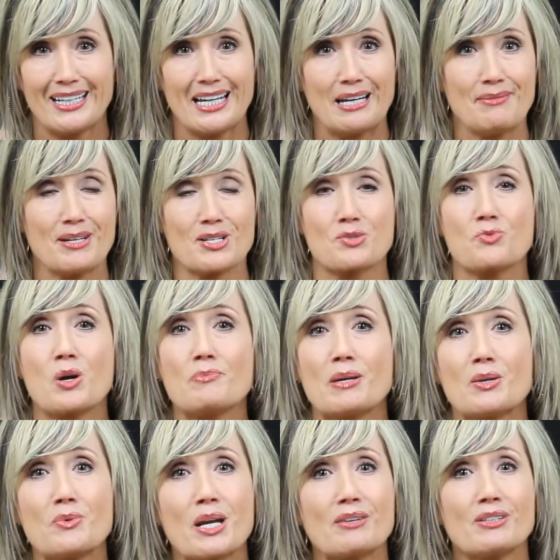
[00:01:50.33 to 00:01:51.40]
I mean, as
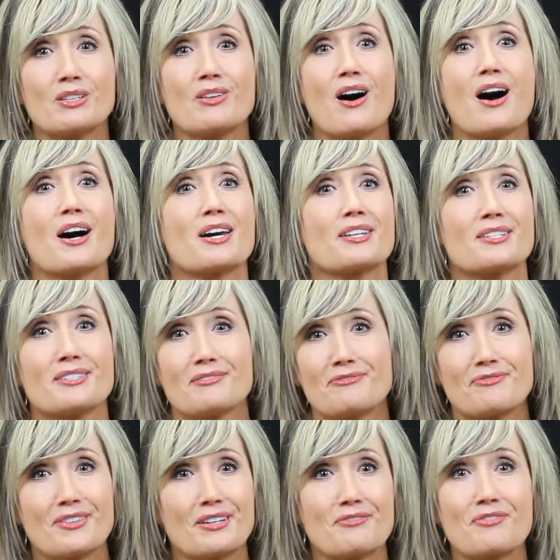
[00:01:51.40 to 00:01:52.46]
women, we have a lot
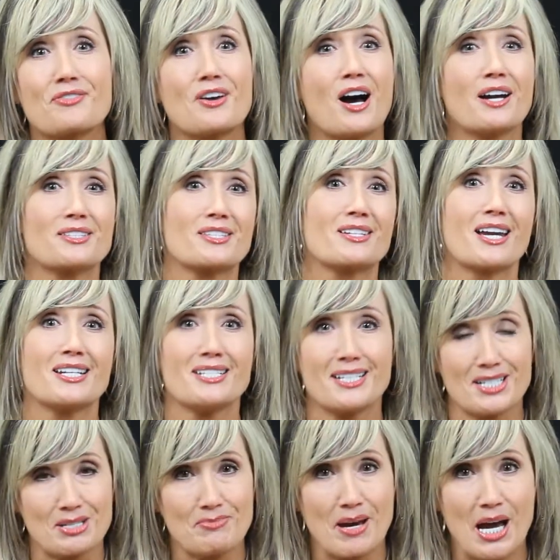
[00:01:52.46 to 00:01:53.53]
of thoughts and
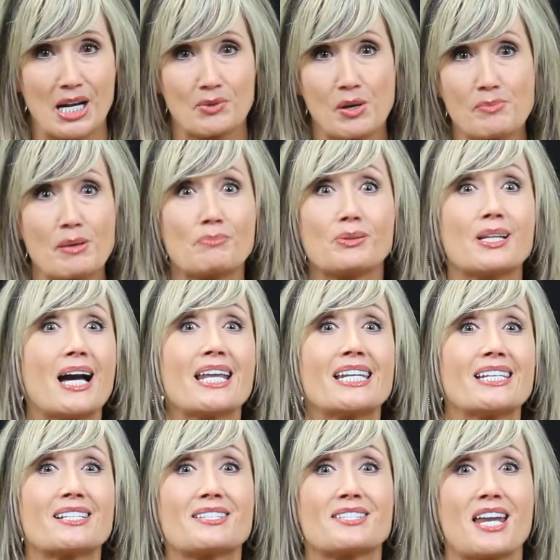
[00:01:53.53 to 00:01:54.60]
ideas about it. We've been planning
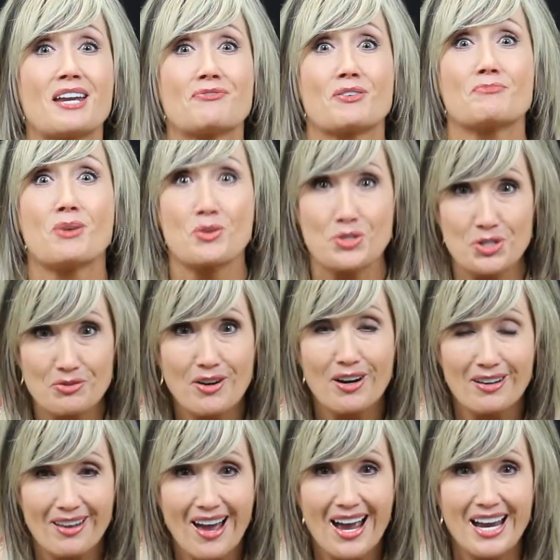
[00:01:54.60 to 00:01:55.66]
this day for most of our
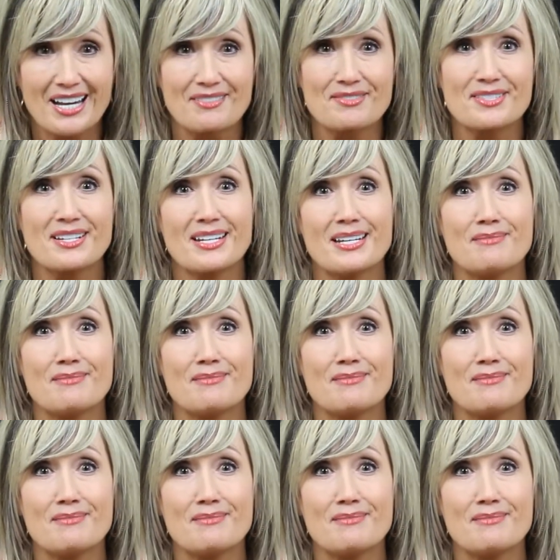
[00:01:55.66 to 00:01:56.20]
lives.